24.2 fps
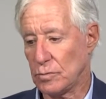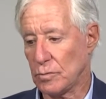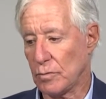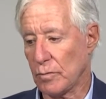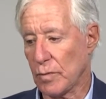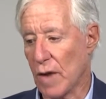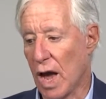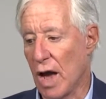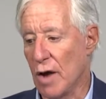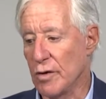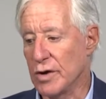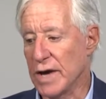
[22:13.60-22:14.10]

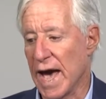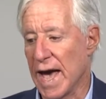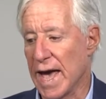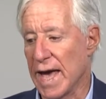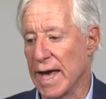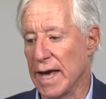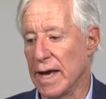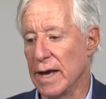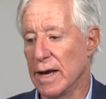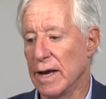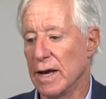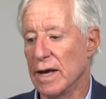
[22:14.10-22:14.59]

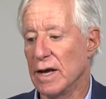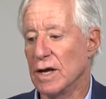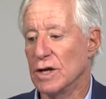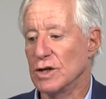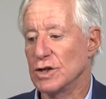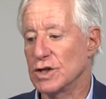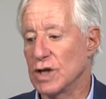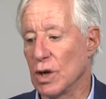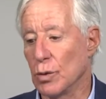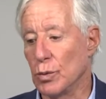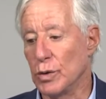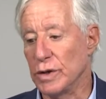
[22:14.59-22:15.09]
Okay,
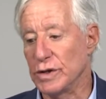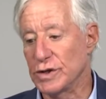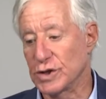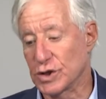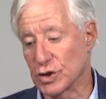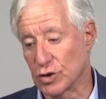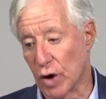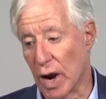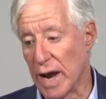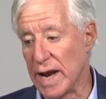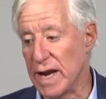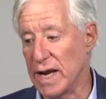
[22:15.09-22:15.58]
so with
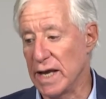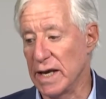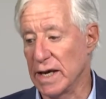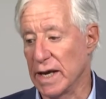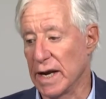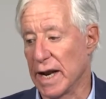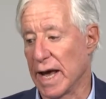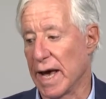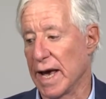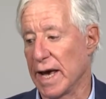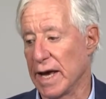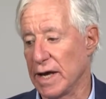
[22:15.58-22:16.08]
straining
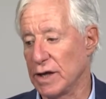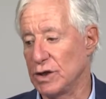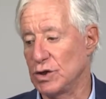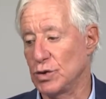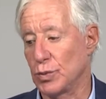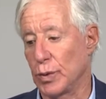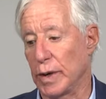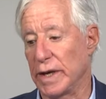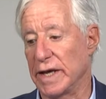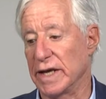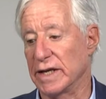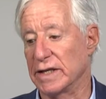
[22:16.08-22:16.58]
and age,
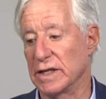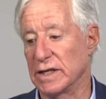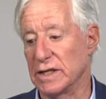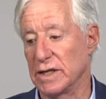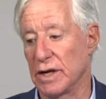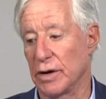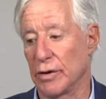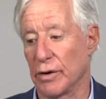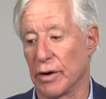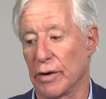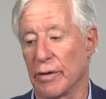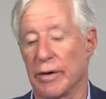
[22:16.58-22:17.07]
we get
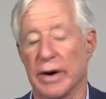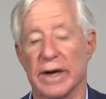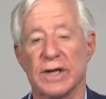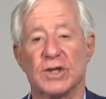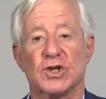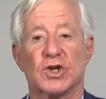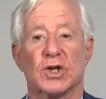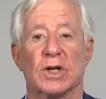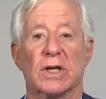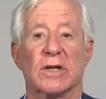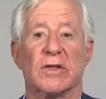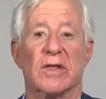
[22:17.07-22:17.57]

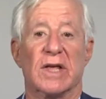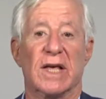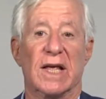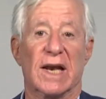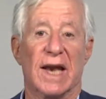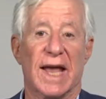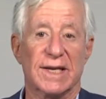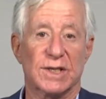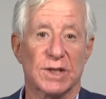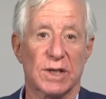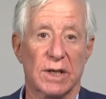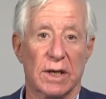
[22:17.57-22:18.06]
deterioration in the
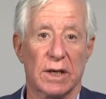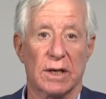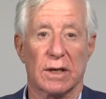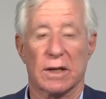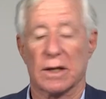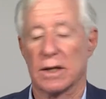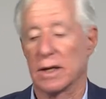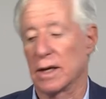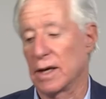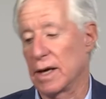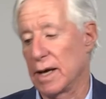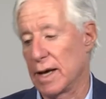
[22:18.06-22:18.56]
elastic
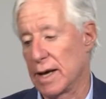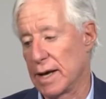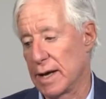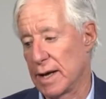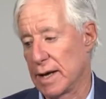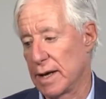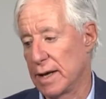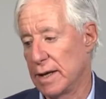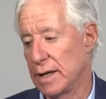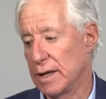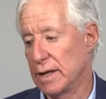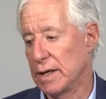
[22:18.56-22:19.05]

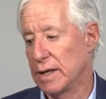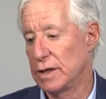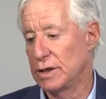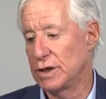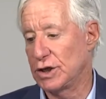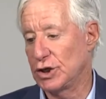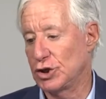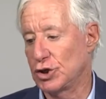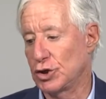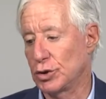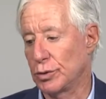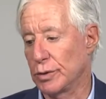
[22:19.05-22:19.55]

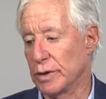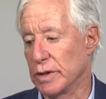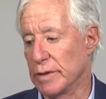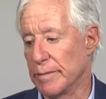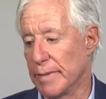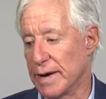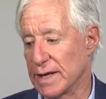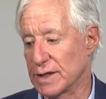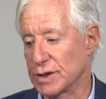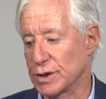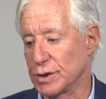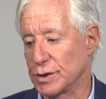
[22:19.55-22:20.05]
tissue and the
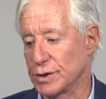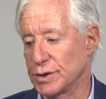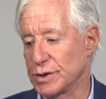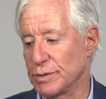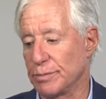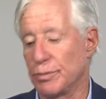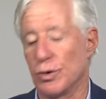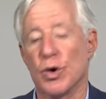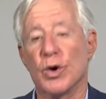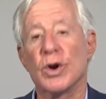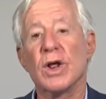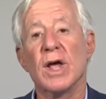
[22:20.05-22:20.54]
muscle
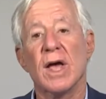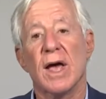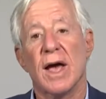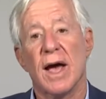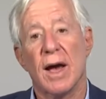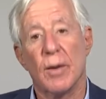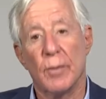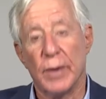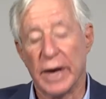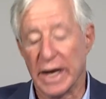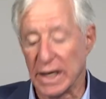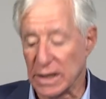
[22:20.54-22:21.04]
support,
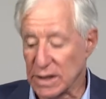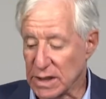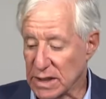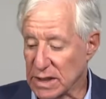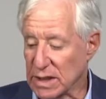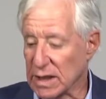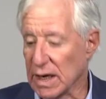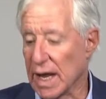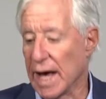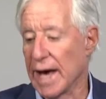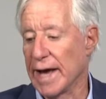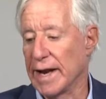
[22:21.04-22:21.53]
and we get
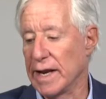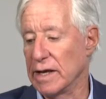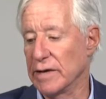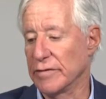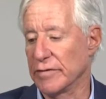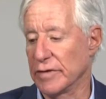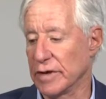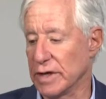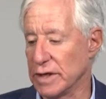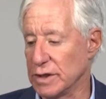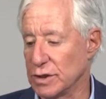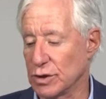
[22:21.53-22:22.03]
sliding of
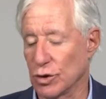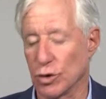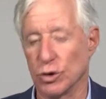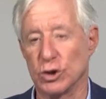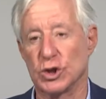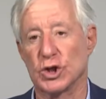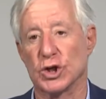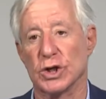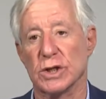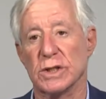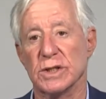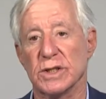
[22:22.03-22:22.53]
these
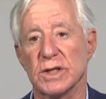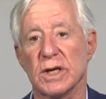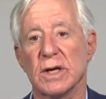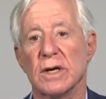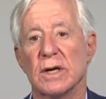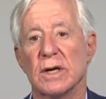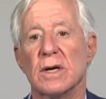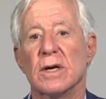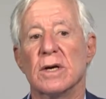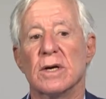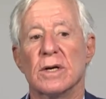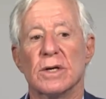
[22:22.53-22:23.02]
cushions.
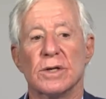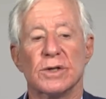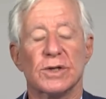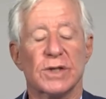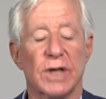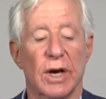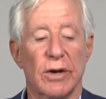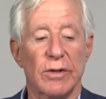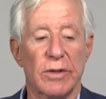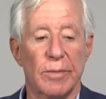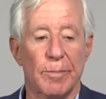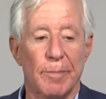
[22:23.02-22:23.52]

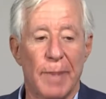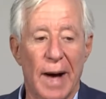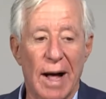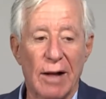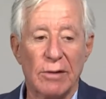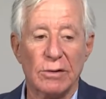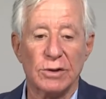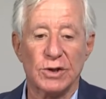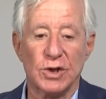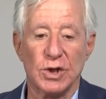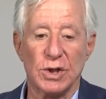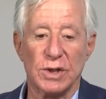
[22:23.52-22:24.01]
So the
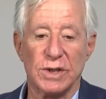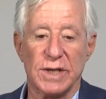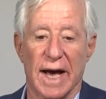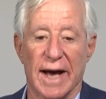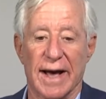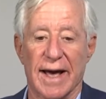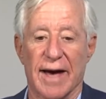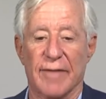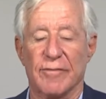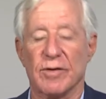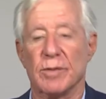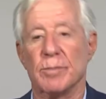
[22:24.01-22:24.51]
bulges are
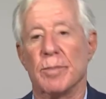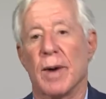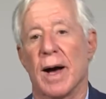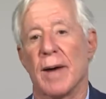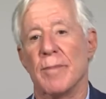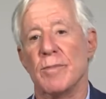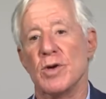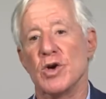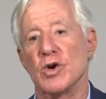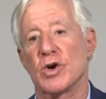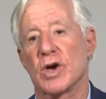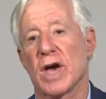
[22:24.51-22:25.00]
covered by
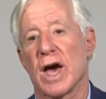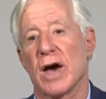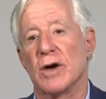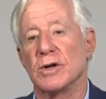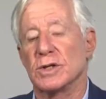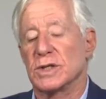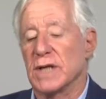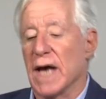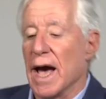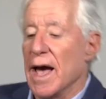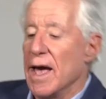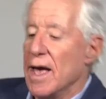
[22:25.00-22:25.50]

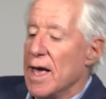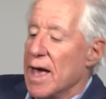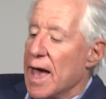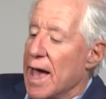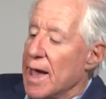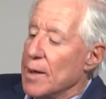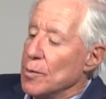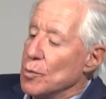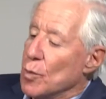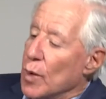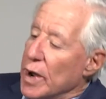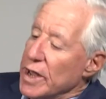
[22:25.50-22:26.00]
mucosa,
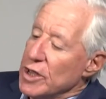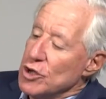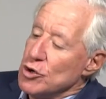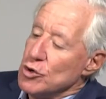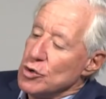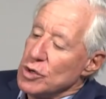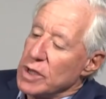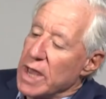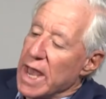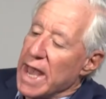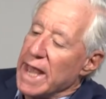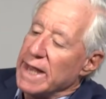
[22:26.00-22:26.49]
and when you
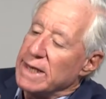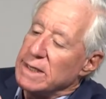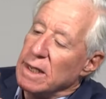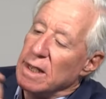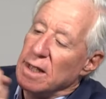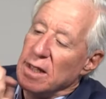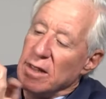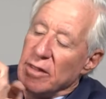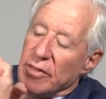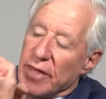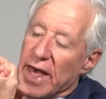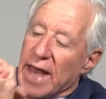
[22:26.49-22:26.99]
get
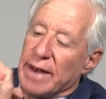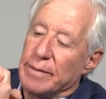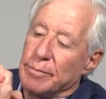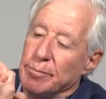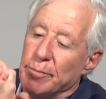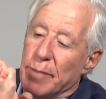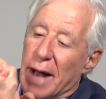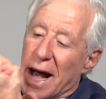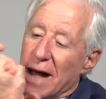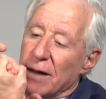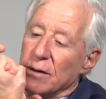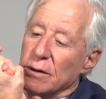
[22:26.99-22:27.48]
that
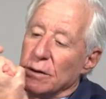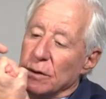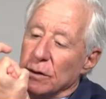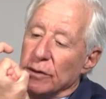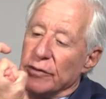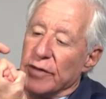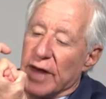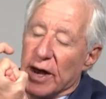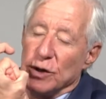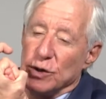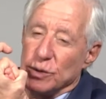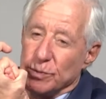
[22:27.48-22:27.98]

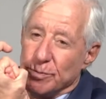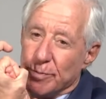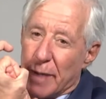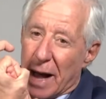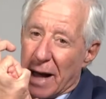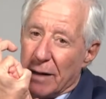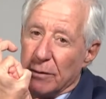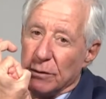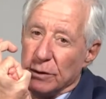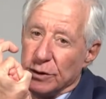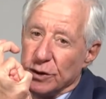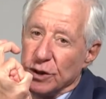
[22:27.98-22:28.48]
those
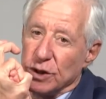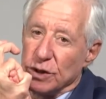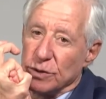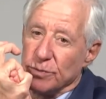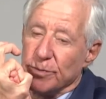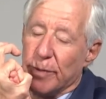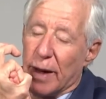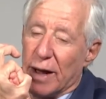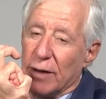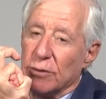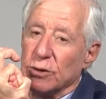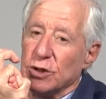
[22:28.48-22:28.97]
bulges
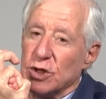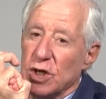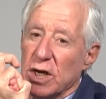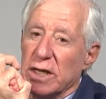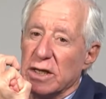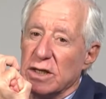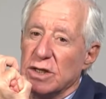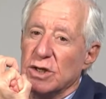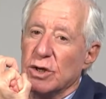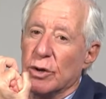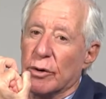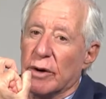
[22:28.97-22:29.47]
bulging
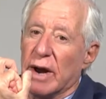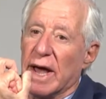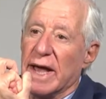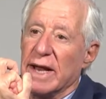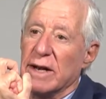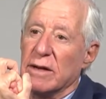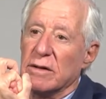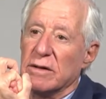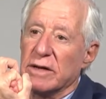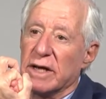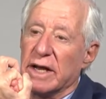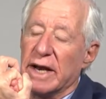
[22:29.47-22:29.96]
into your
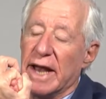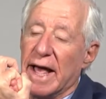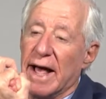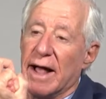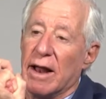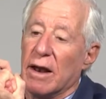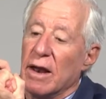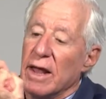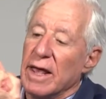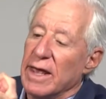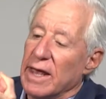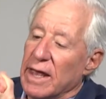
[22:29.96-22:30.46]
anal
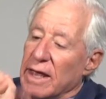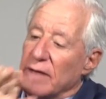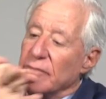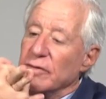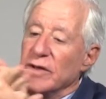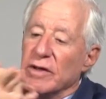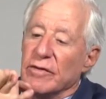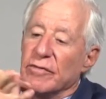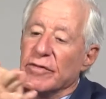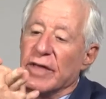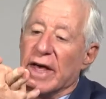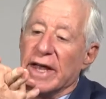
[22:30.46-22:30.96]
canal, even
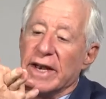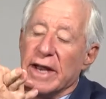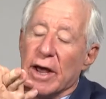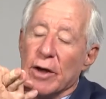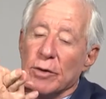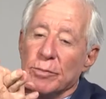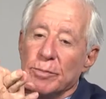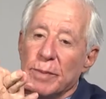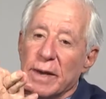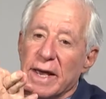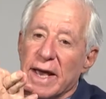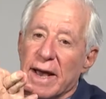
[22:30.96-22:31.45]
if they
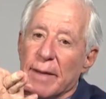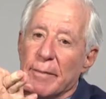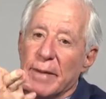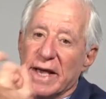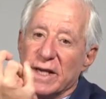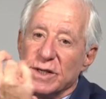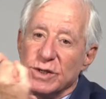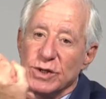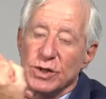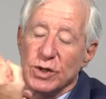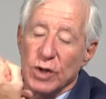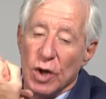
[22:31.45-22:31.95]
don't become
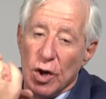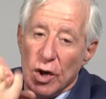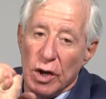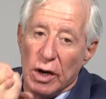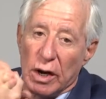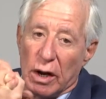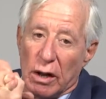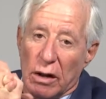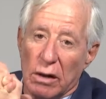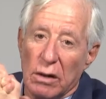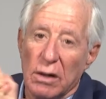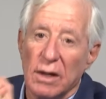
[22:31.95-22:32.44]

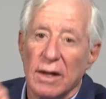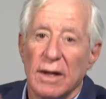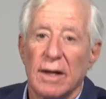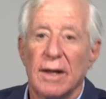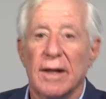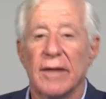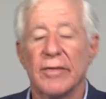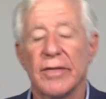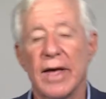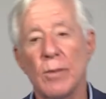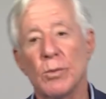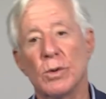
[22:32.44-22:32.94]
external,
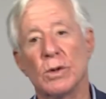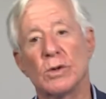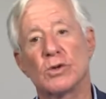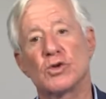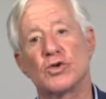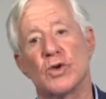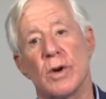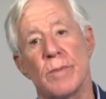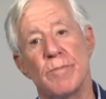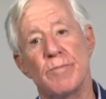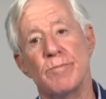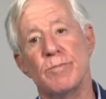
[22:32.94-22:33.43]
they will
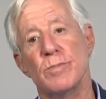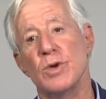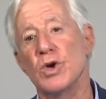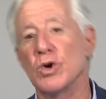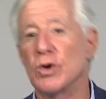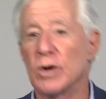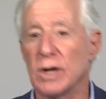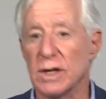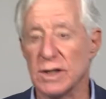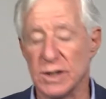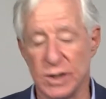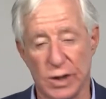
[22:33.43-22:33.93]
drip
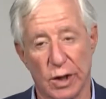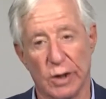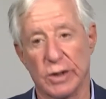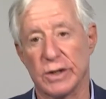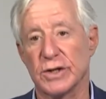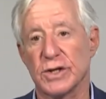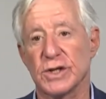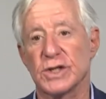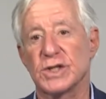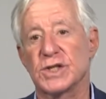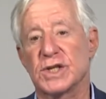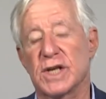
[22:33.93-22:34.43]
mucus onto
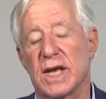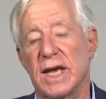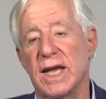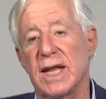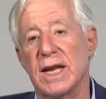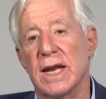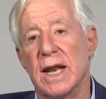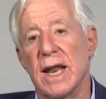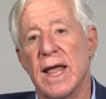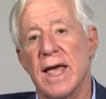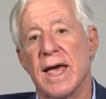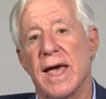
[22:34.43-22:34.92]
the
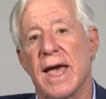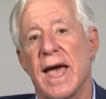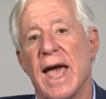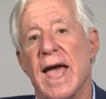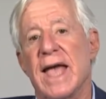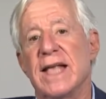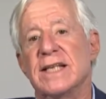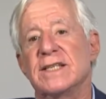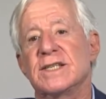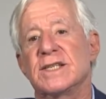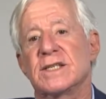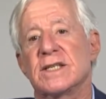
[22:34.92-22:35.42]
skin,
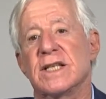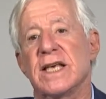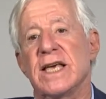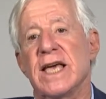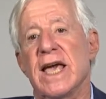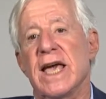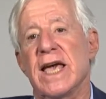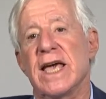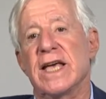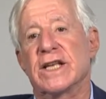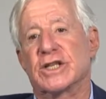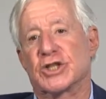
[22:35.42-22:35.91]
hence the
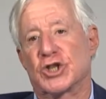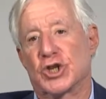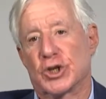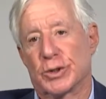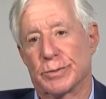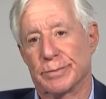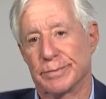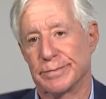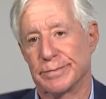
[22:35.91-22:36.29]
itch,